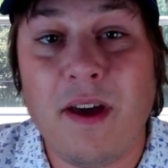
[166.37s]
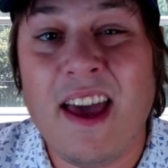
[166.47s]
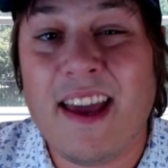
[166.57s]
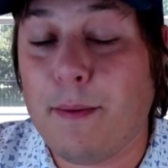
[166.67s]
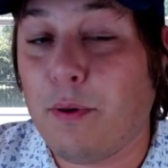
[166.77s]

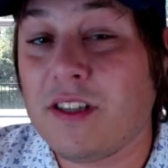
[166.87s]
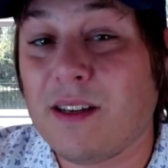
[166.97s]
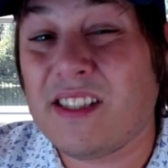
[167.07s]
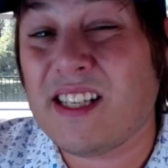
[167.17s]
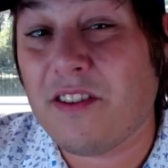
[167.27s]
He puts up
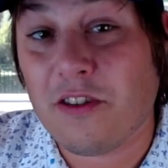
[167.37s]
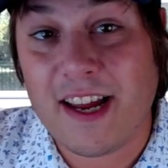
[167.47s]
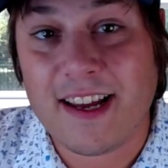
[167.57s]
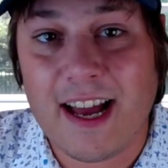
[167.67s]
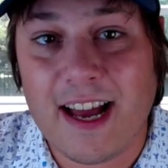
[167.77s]
seven or eight
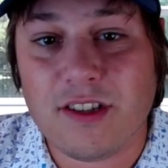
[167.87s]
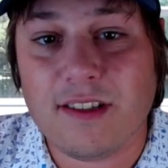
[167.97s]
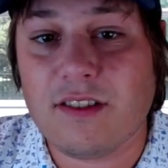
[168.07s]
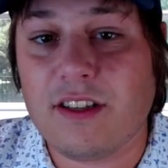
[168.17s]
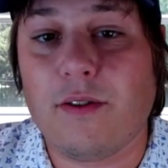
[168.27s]

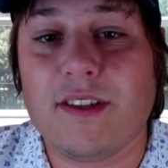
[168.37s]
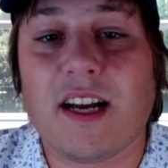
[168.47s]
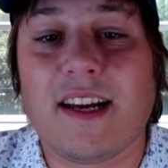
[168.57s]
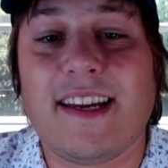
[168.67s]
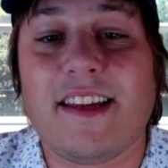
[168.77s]
catches. You know, he's not
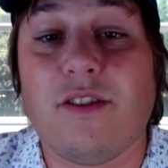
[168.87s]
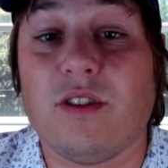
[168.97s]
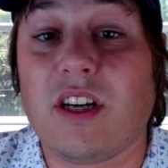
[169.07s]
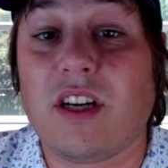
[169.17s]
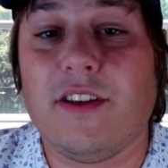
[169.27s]
going to get you a
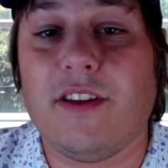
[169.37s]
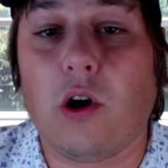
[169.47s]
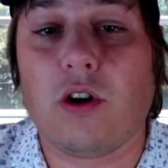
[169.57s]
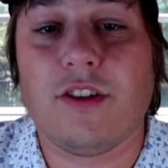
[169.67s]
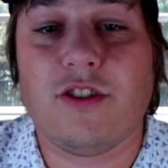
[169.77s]
ton of
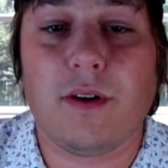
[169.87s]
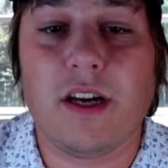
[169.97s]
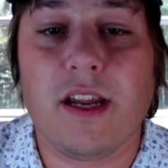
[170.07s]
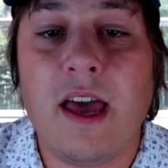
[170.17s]
yardage, but